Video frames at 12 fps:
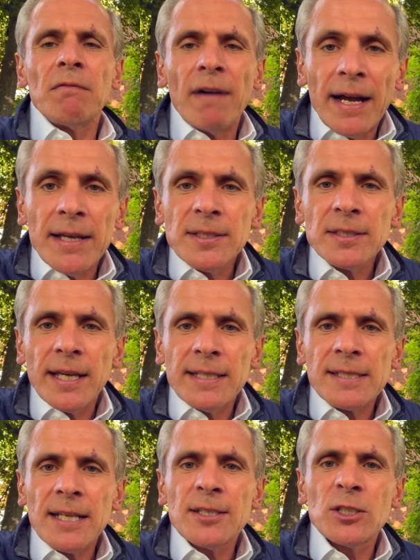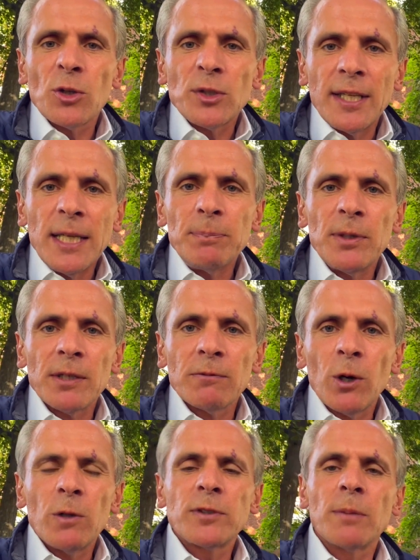Why is Tesla so deeply
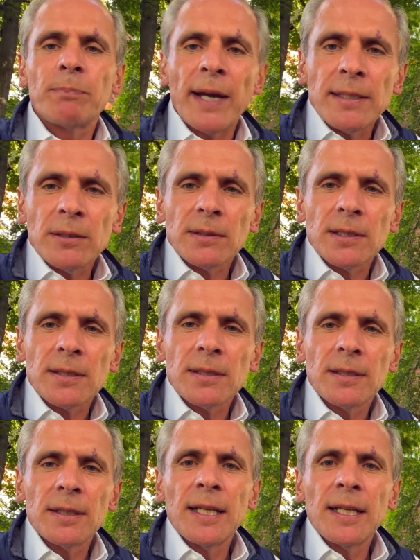involved in batteries?